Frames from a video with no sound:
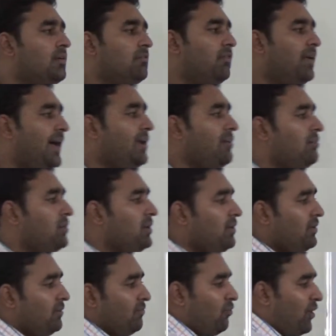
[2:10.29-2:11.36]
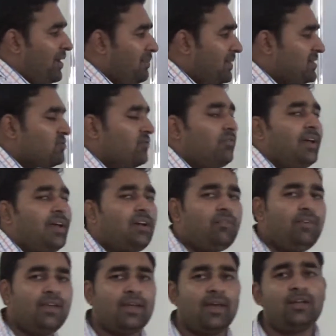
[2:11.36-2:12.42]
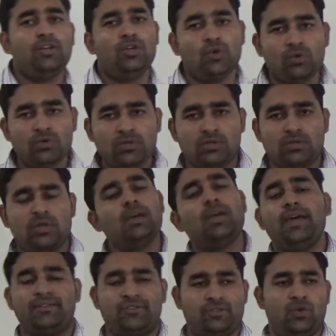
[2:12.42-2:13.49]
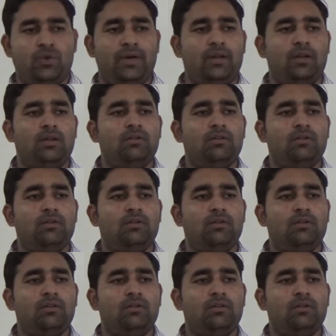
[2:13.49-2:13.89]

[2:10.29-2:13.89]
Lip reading: Why? Why means where we can use SQL.